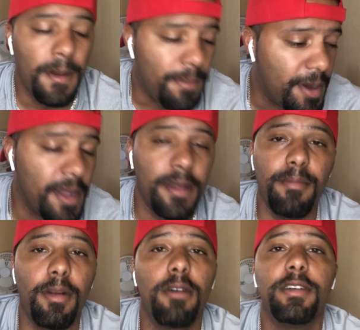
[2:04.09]
But
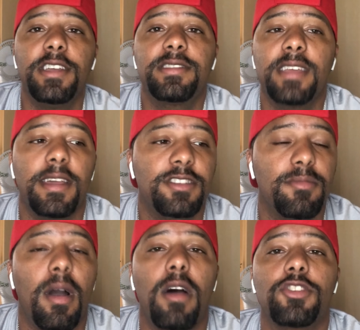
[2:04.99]
bro, he said
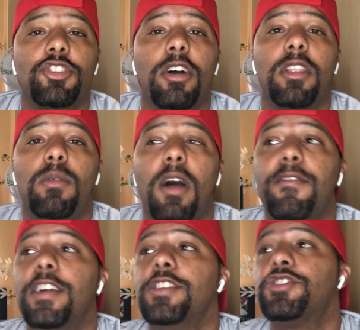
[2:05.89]
Jermall Charlo
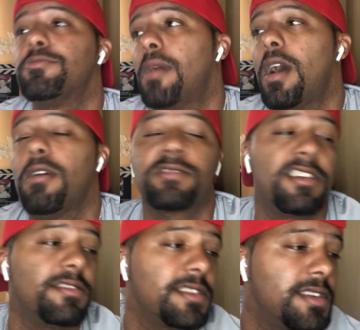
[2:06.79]
off, and Jermall
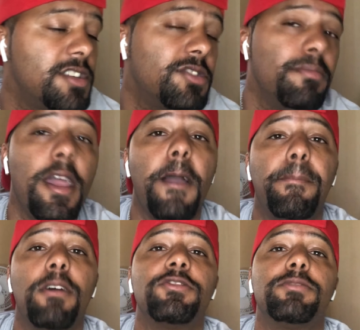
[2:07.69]
turned into Jermell,
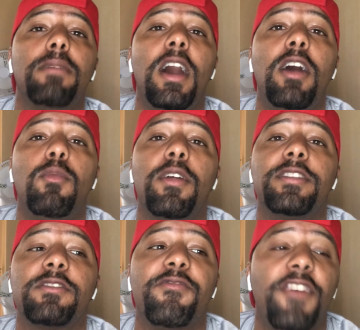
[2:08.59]
bro. Jermall
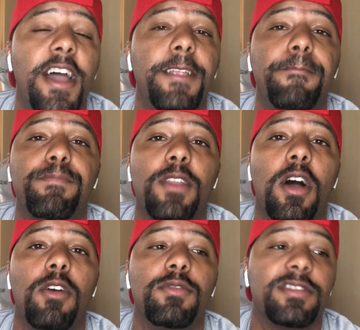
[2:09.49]
wanted to fight
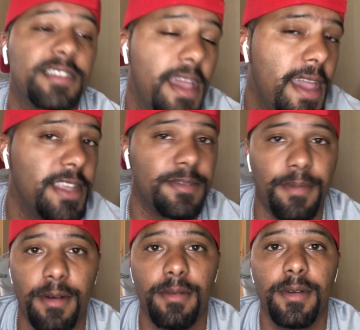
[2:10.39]
on the stage,
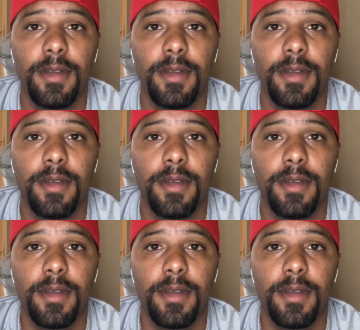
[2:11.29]
bro.